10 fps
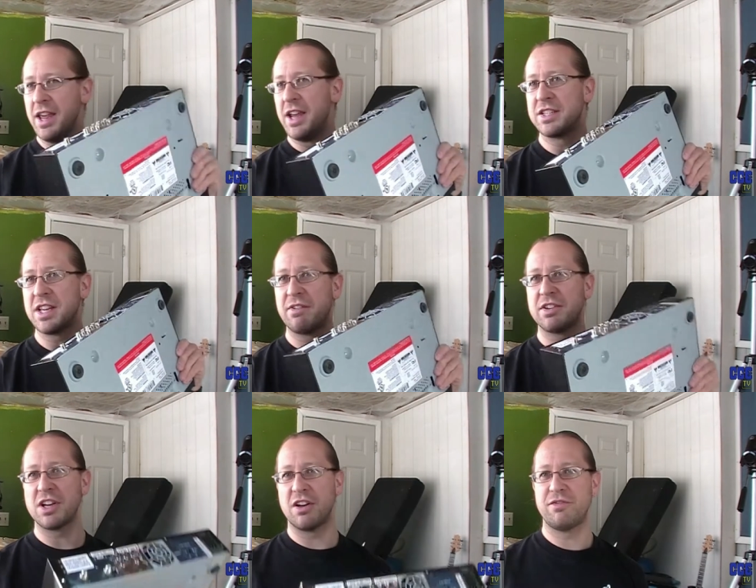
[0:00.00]
You can save
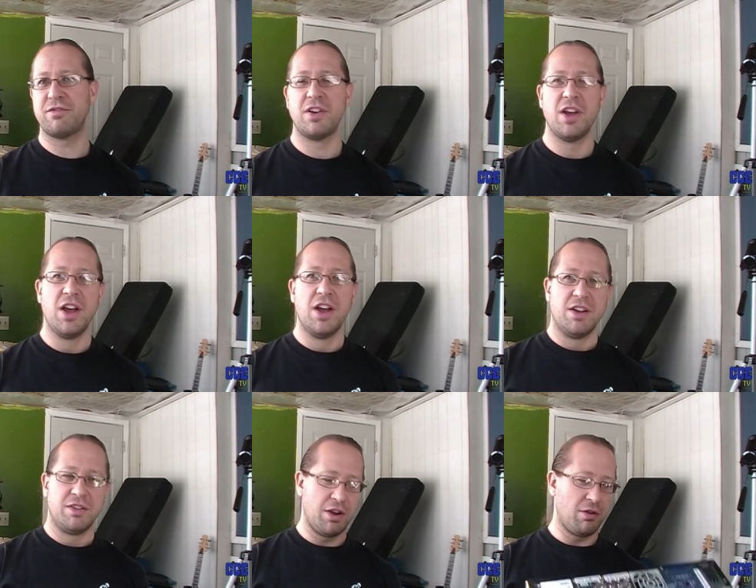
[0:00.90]
yourself,
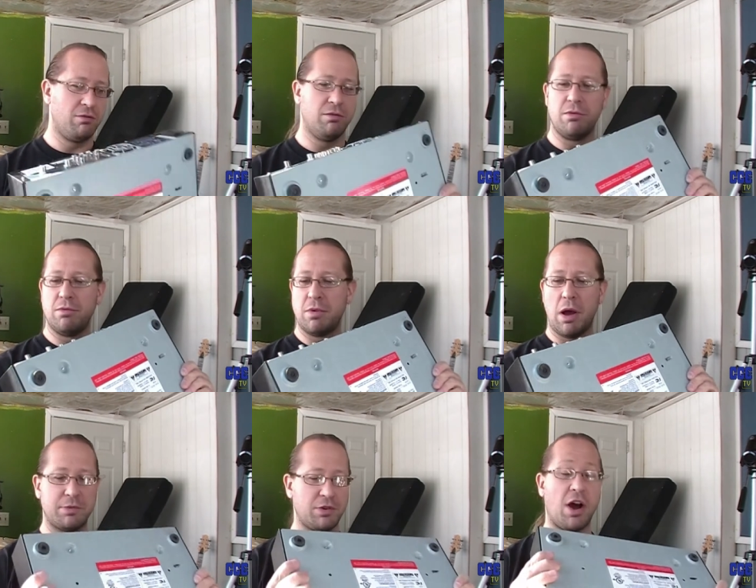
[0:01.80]
you know,
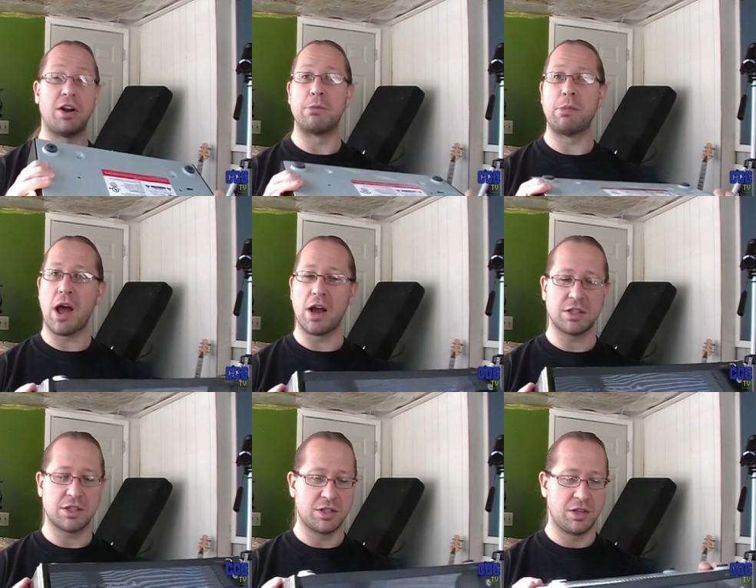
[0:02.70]
up to 100
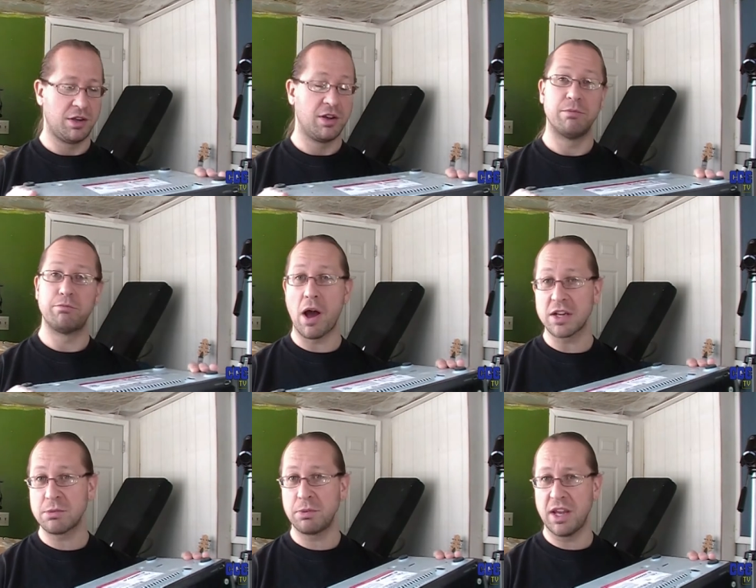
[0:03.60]
bucks,
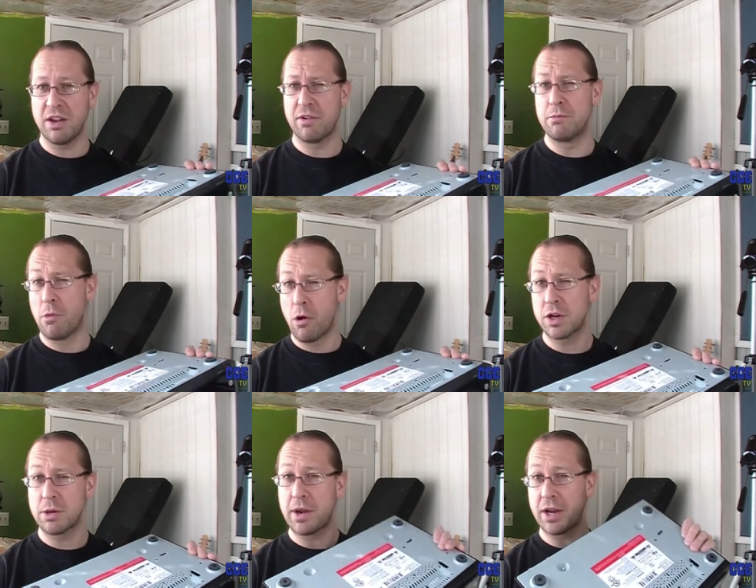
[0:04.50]
possibly even
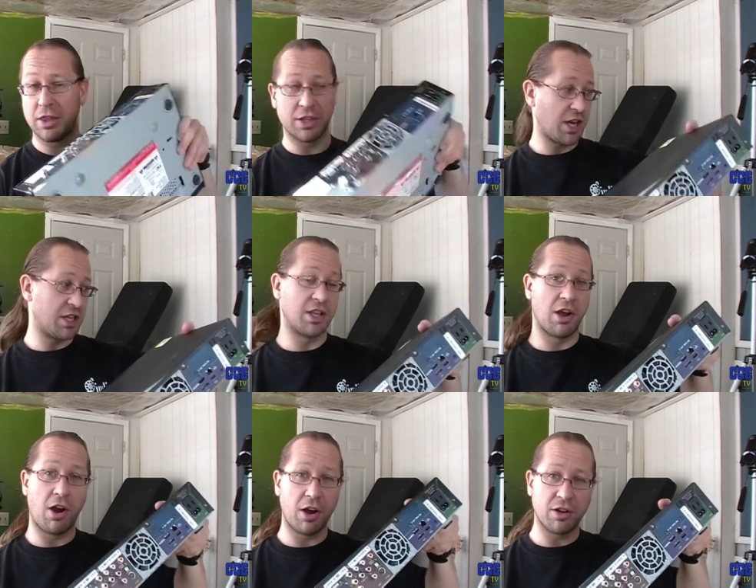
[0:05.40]
more depending on the size of
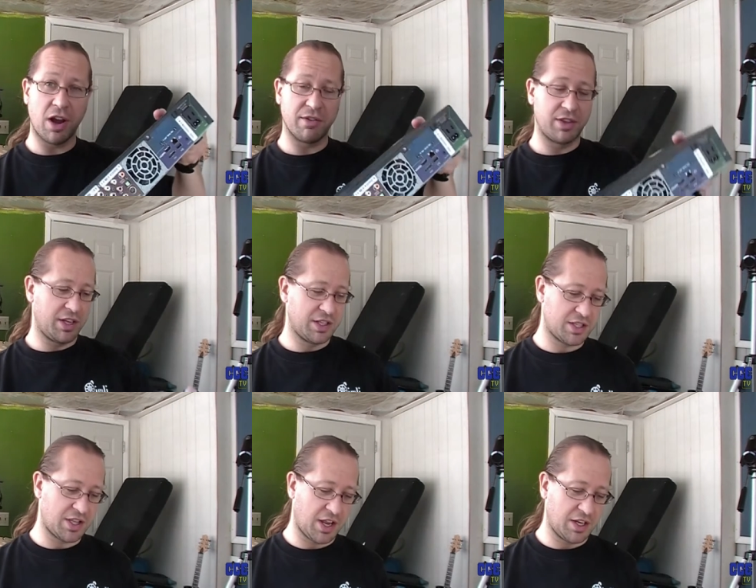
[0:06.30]
the hard drive in
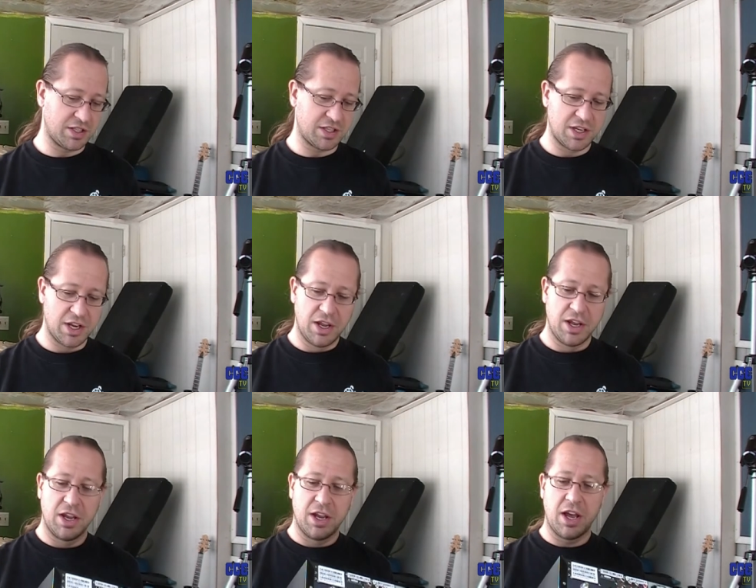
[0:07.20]
these things.
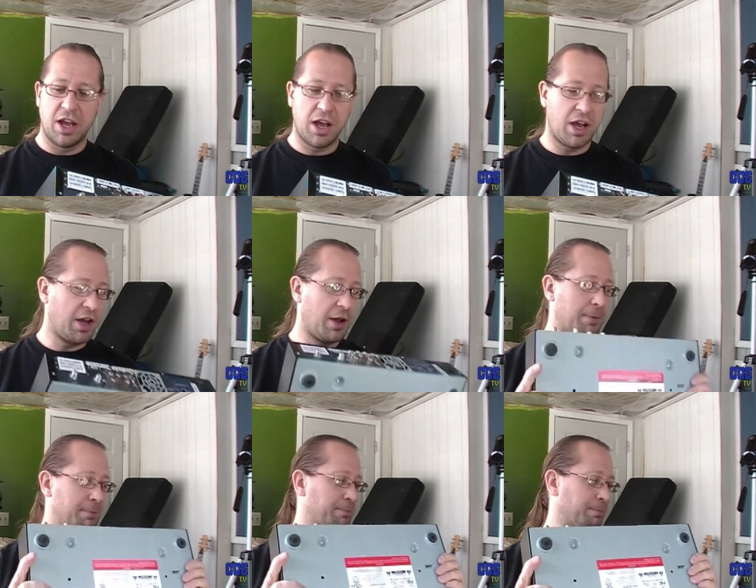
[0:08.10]

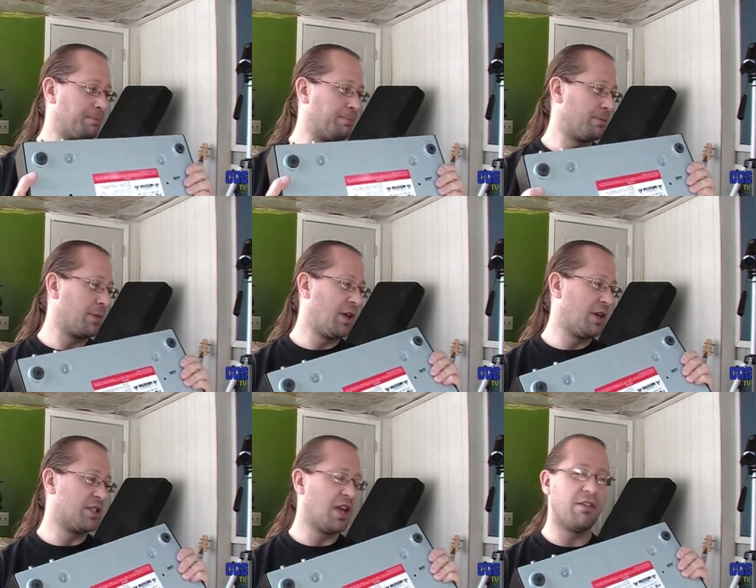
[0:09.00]
Um, you
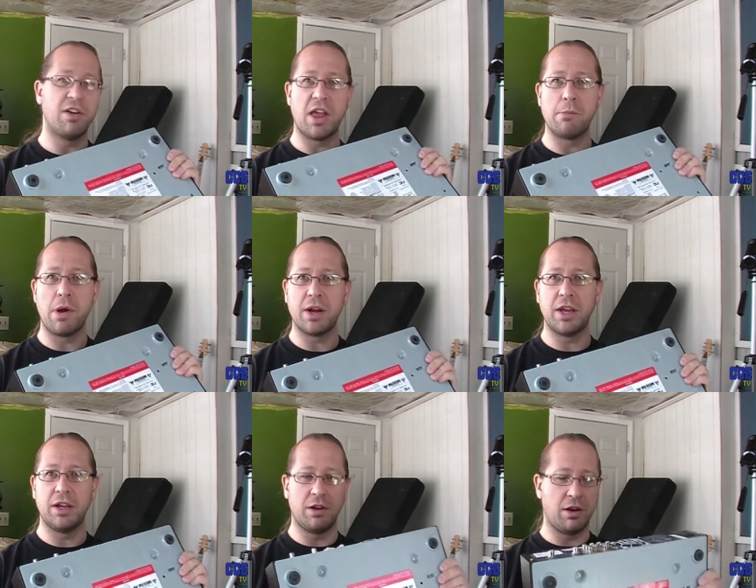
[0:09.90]
can save all that
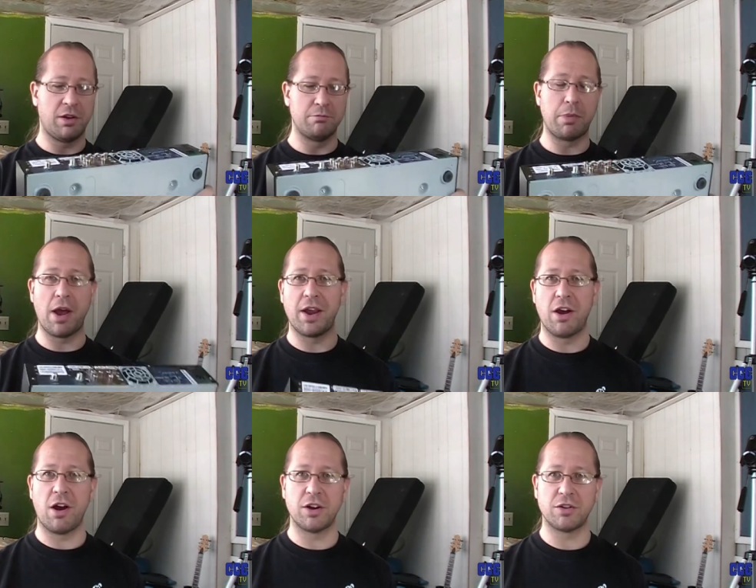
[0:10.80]
money on buying
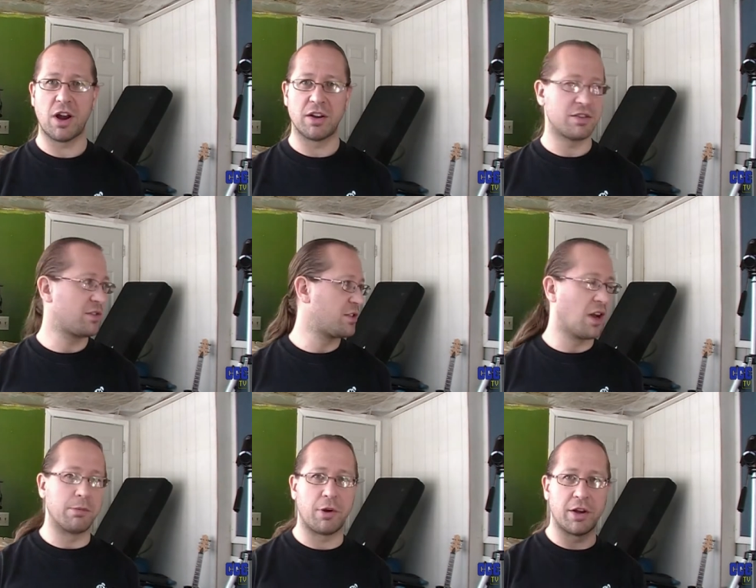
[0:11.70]
hard drives
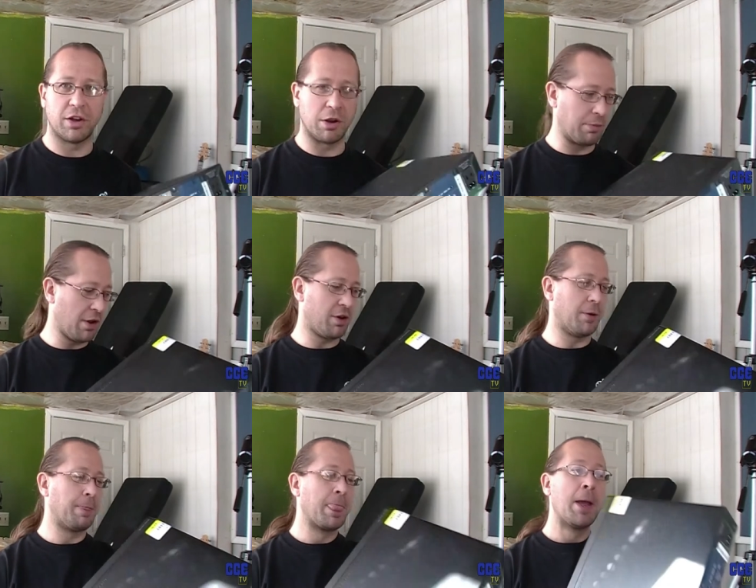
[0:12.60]
to upgrade your computer.